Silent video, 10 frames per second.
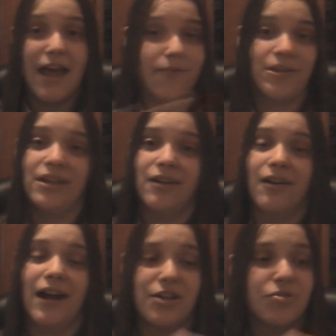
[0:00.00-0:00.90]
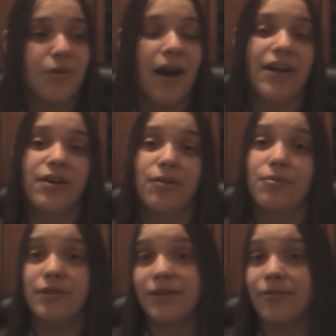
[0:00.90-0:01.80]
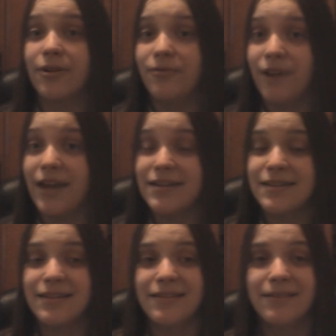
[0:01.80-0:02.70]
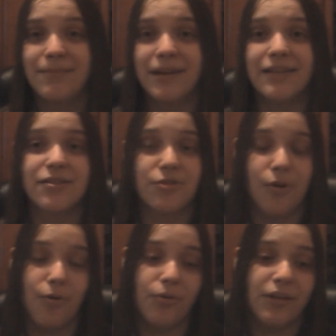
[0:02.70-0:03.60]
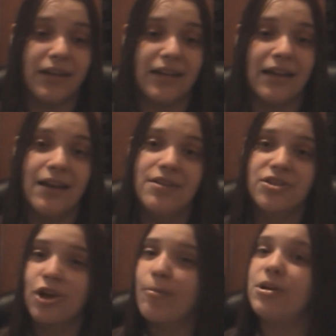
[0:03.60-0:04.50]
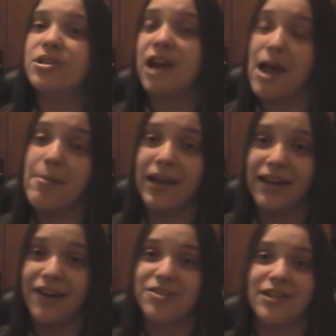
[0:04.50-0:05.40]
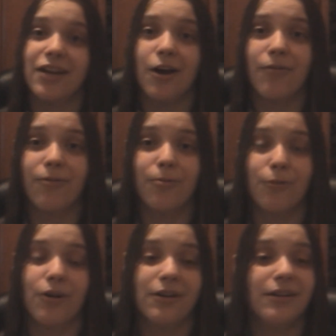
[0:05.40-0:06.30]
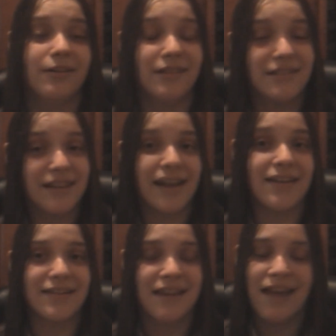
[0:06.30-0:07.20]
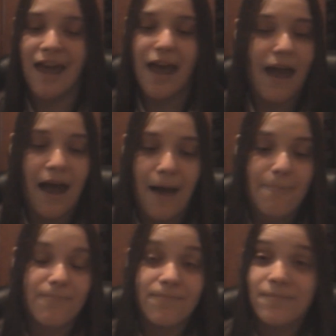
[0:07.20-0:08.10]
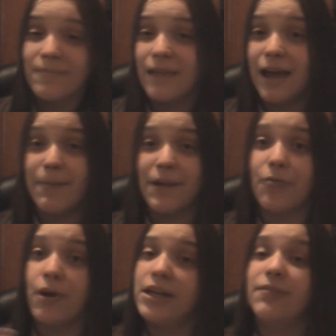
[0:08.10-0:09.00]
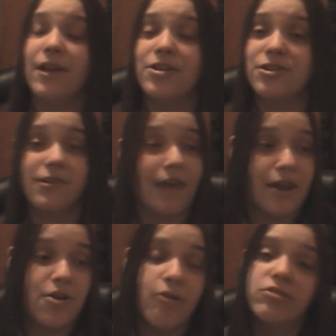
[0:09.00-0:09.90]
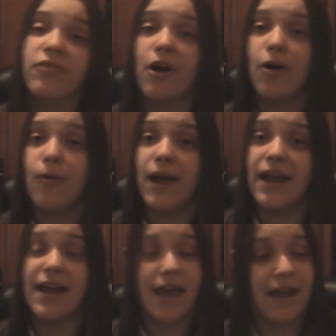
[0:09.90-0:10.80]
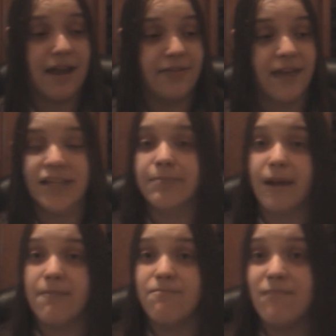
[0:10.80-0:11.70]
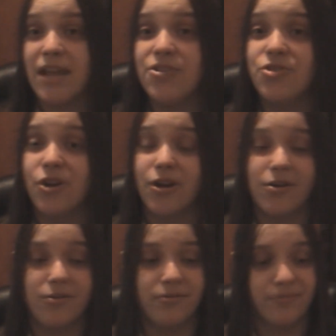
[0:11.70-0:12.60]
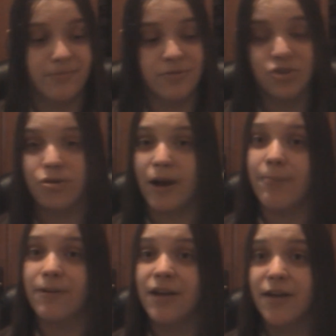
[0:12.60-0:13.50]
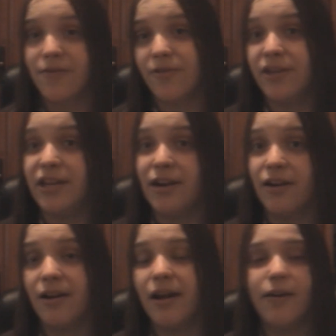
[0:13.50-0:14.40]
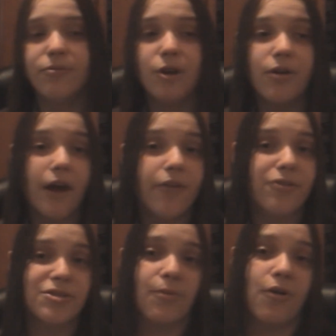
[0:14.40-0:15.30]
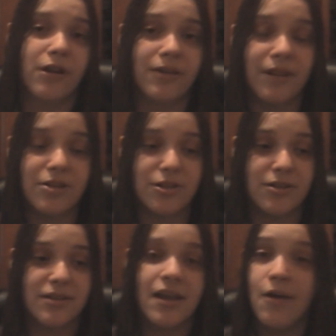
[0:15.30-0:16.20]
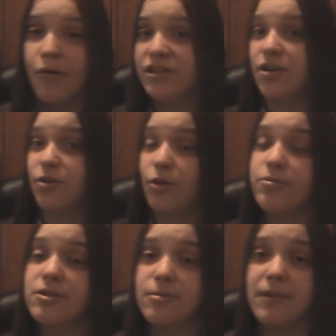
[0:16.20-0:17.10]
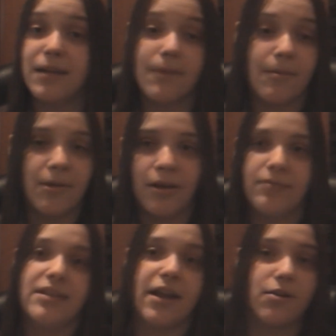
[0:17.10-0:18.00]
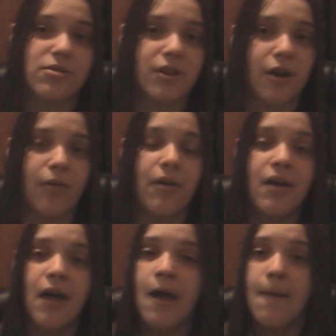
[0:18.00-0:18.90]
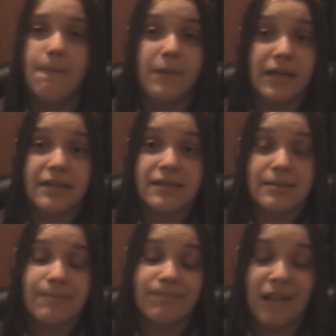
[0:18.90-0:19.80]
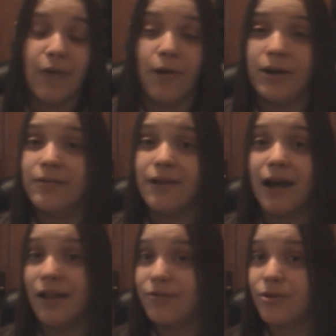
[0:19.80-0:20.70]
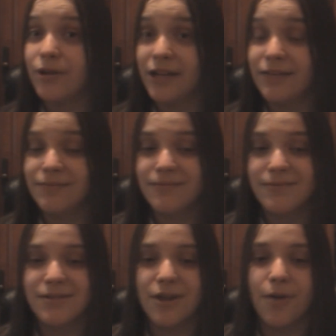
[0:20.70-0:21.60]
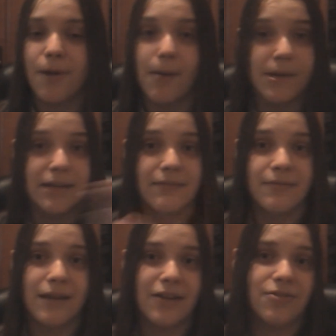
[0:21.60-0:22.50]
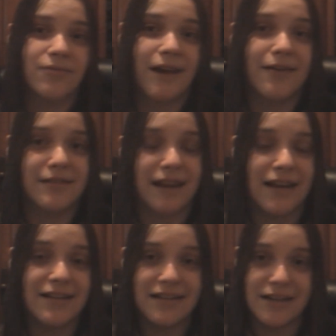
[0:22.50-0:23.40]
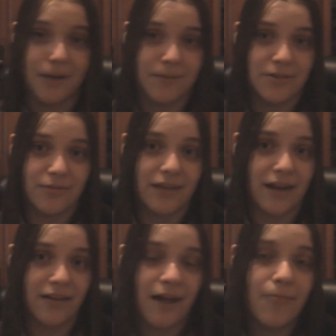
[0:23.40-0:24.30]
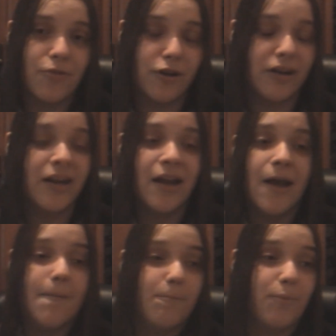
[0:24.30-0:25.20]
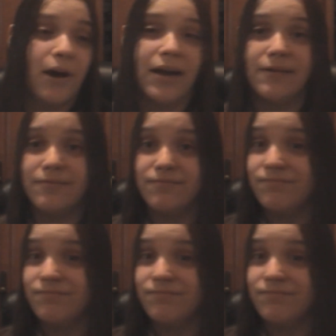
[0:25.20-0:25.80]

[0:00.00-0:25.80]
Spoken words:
Every year I try to go to a different event, because there's only so much time I can actually take off from work these days. I pick one convention that I know is far away, and that's my major trip for the year. I'll go to other smaller conventions, ones that are closer to me, maybe a day or so, because, you know what, I love doing it. So probably in 2018 I'll be doing that a lot more, but